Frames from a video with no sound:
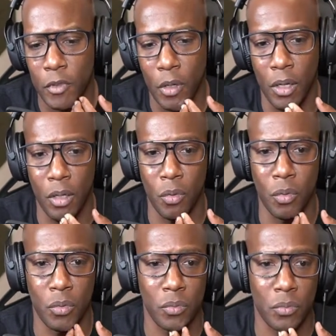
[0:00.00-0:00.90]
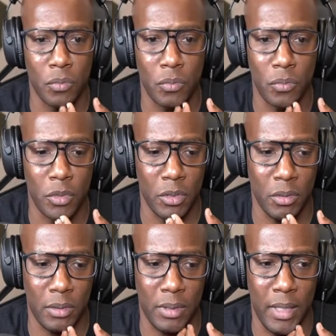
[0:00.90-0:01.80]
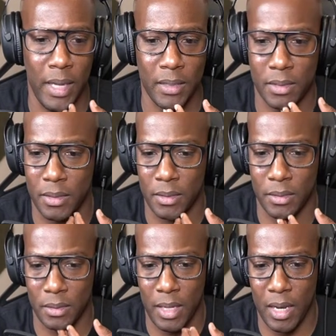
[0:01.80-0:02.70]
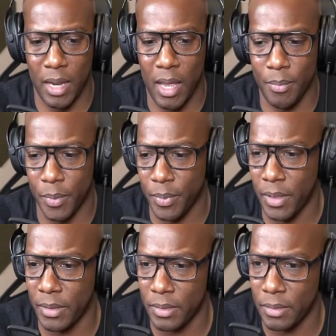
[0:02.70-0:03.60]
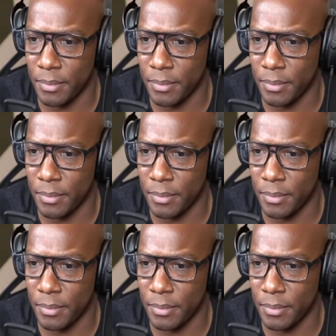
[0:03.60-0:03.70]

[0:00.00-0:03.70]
Oh, that's not a happy place.